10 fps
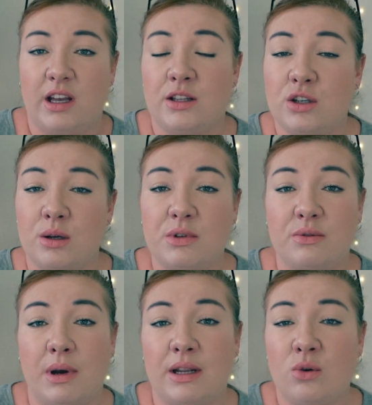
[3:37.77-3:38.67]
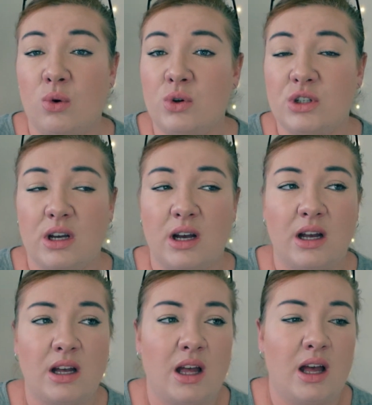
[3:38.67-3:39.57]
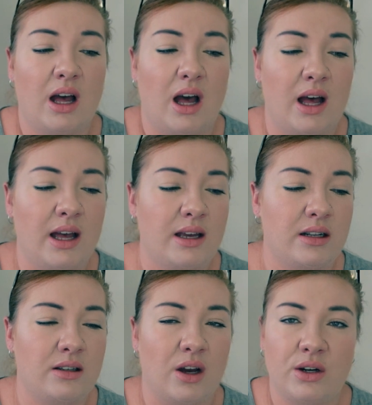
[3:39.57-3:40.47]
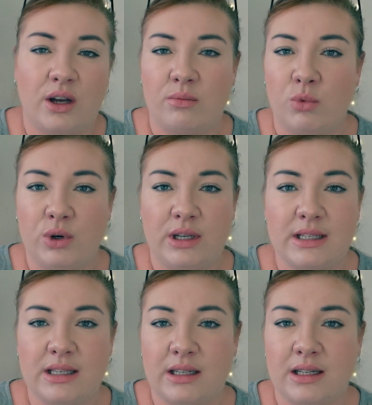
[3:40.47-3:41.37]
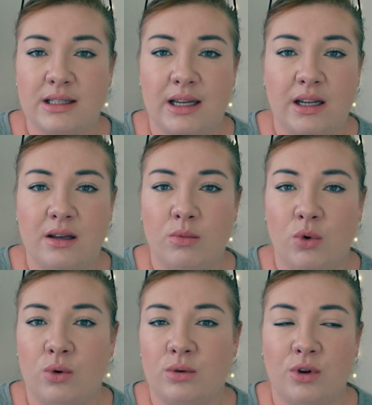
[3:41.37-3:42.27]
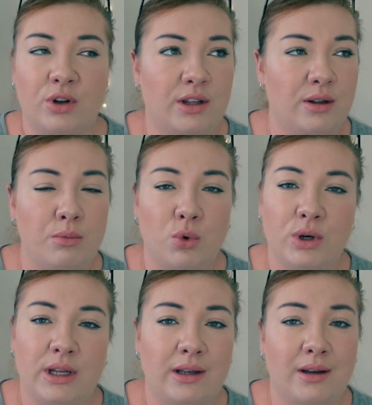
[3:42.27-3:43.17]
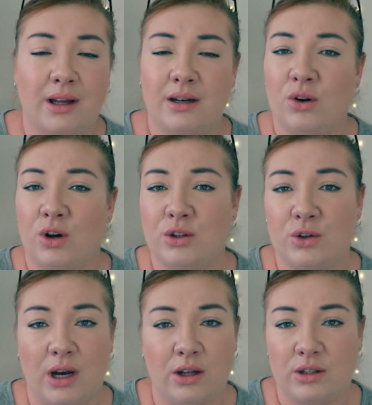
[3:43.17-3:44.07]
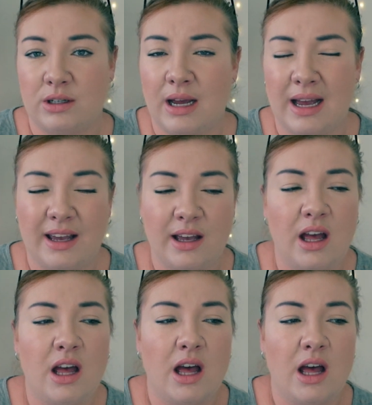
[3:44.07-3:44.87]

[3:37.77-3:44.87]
In terms of my nausea, I don't have morning sickness anymore, not in the morning and not throughout the day.